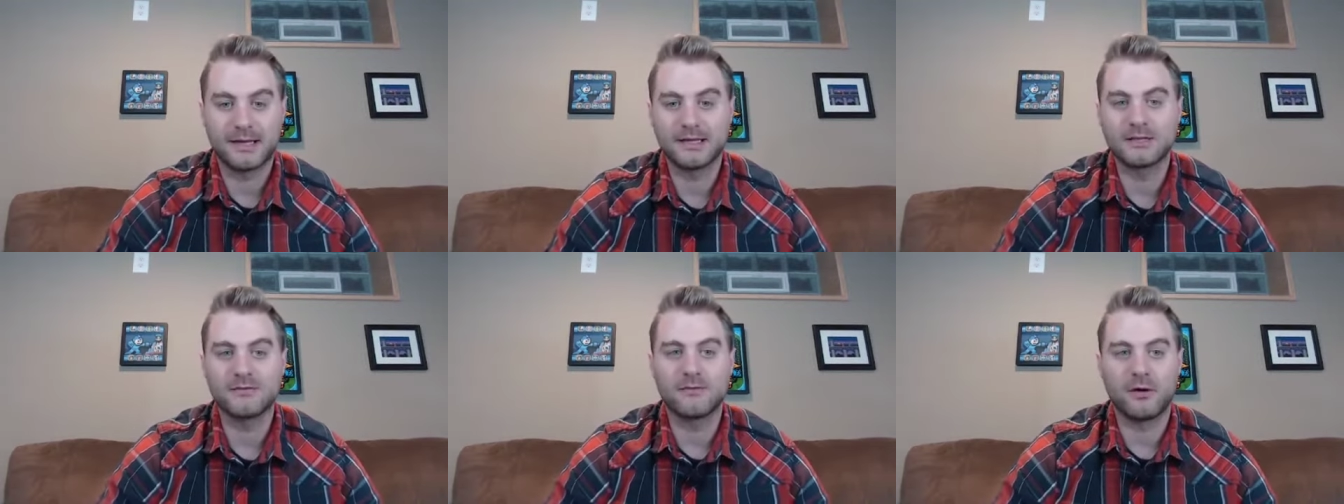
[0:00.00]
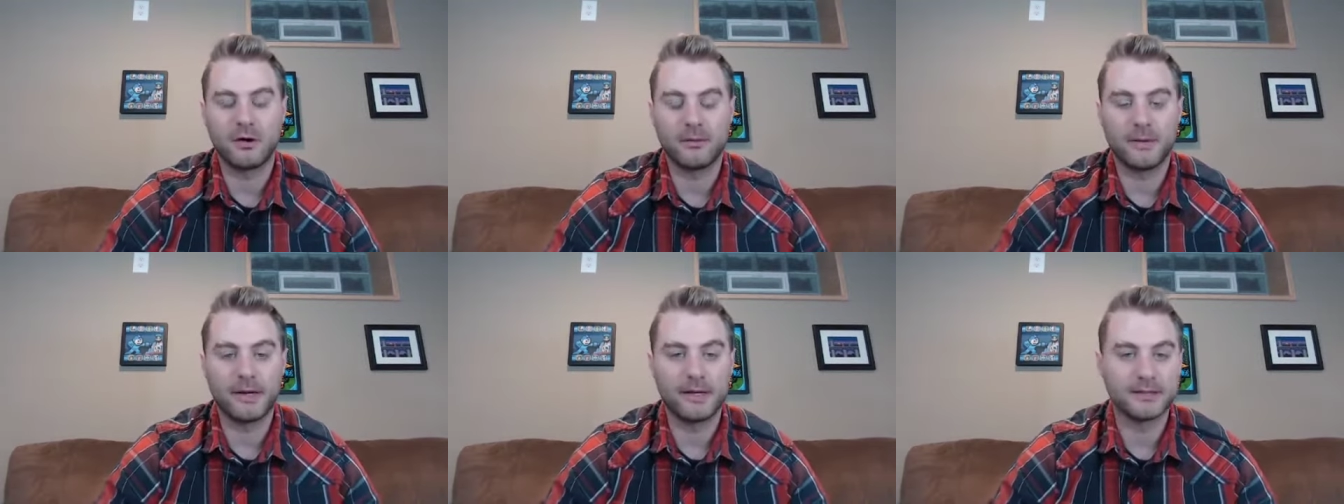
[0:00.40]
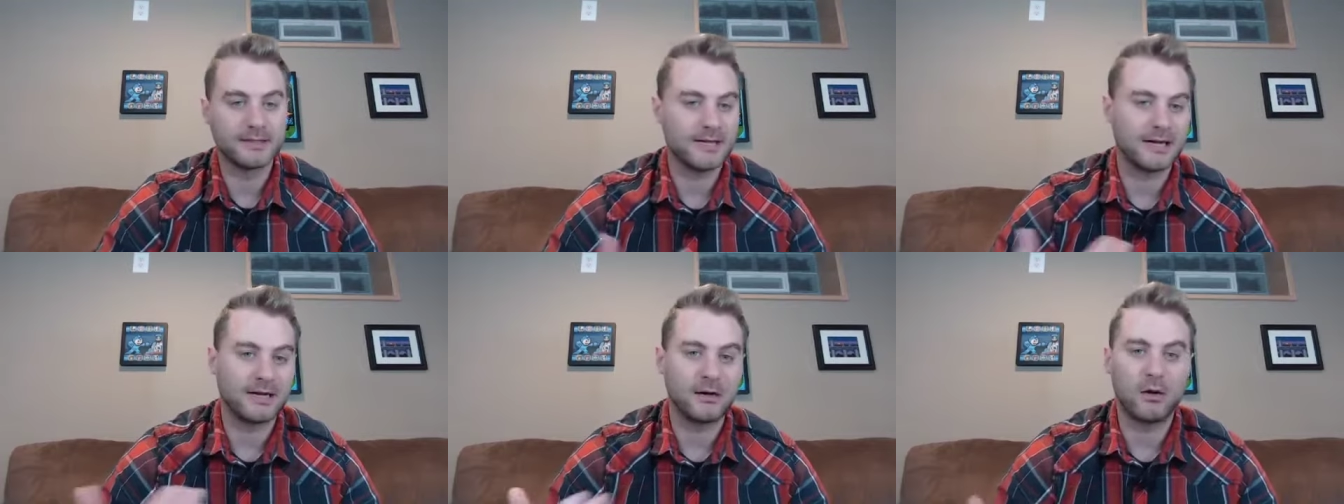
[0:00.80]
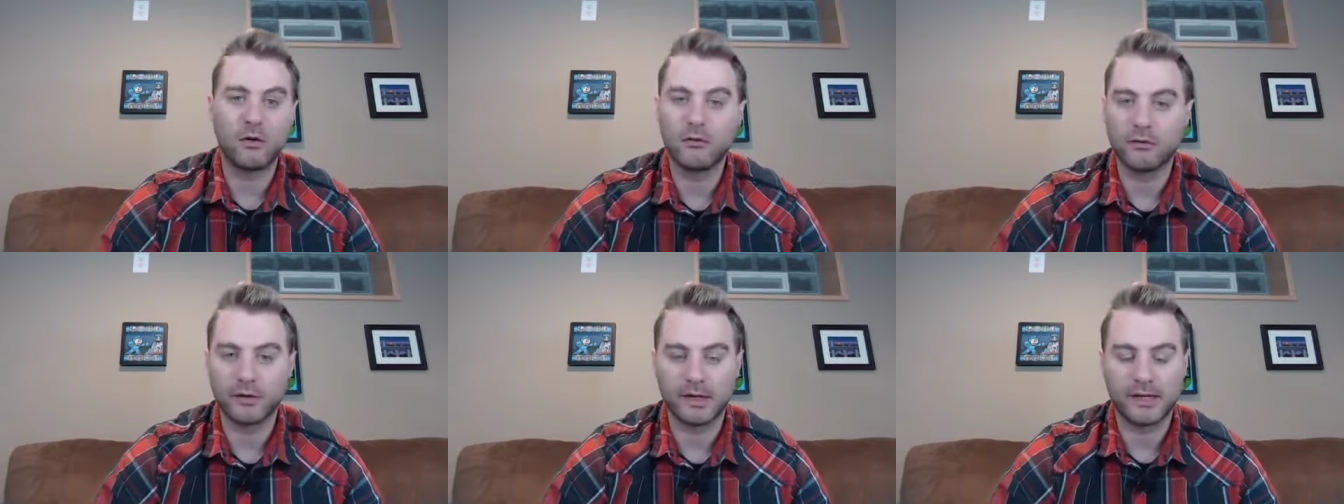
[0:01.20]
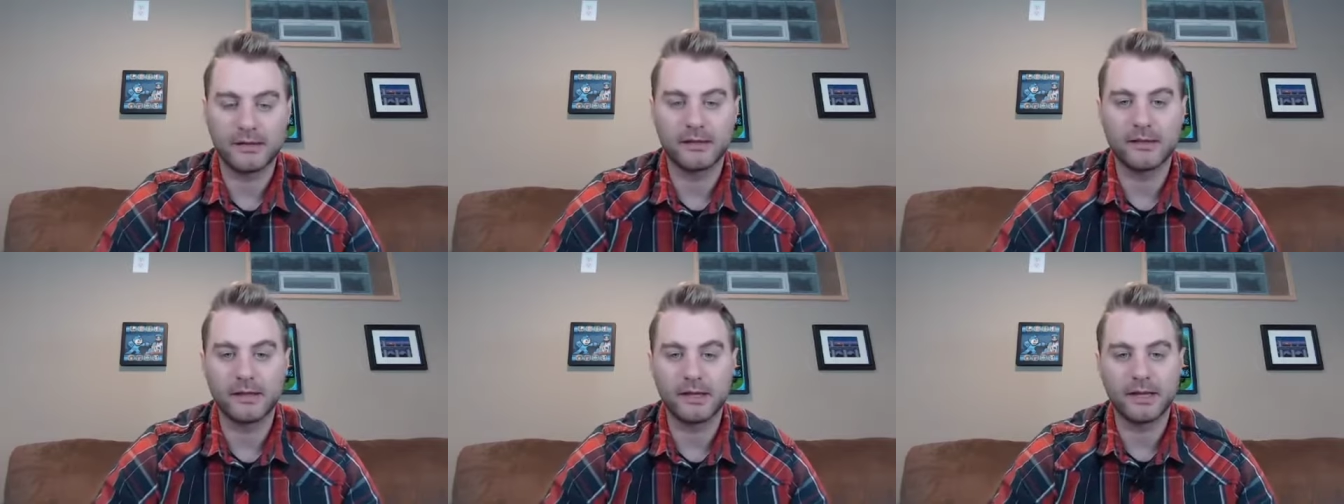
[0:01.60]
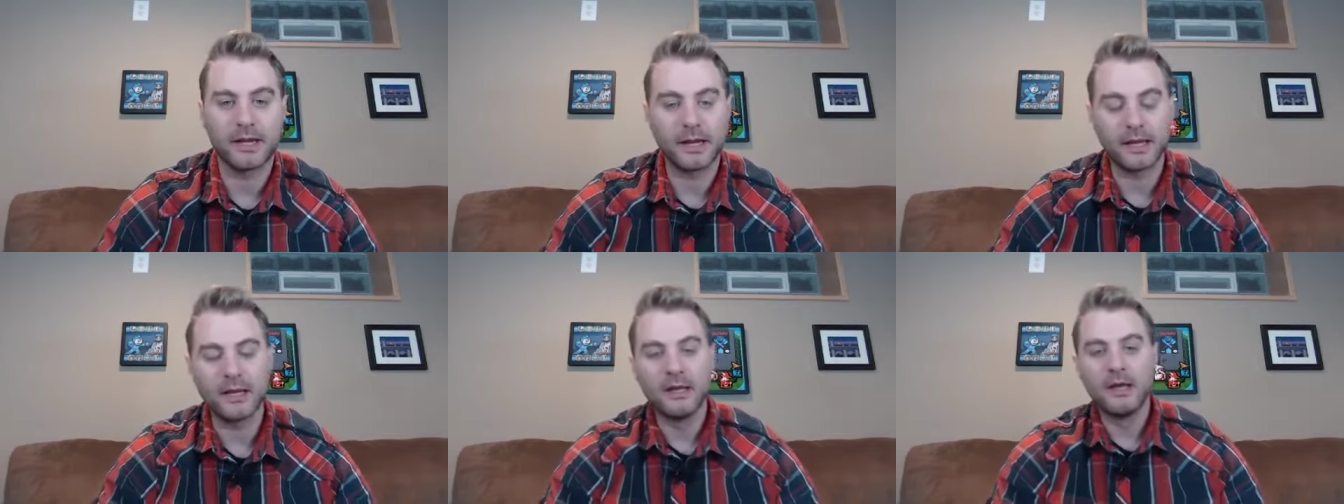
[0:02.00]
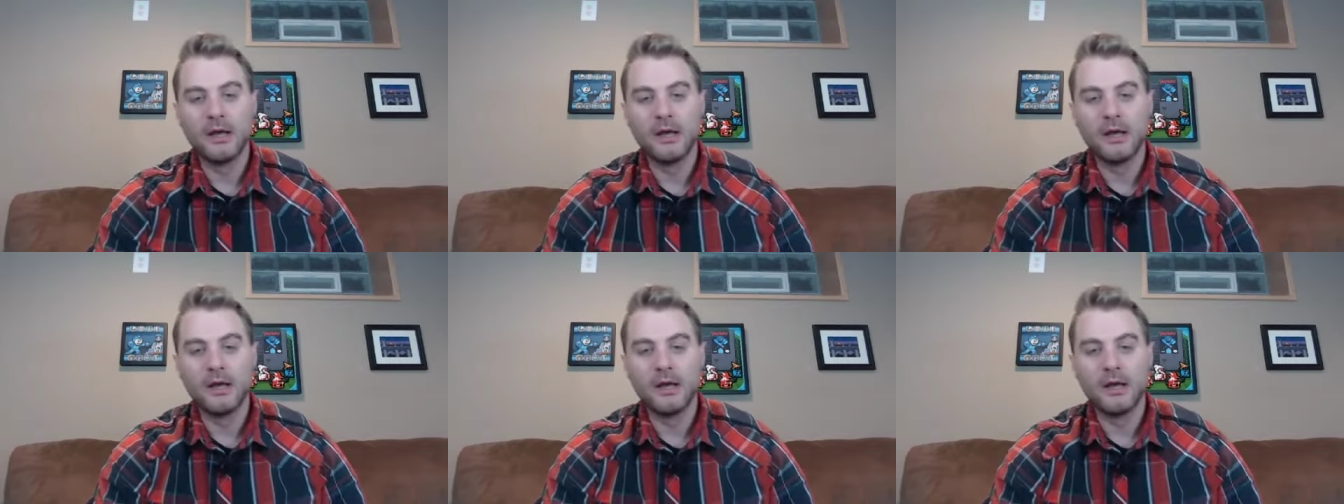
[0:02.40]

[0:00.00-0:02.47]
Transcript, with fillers: is farming it's not an overnight thing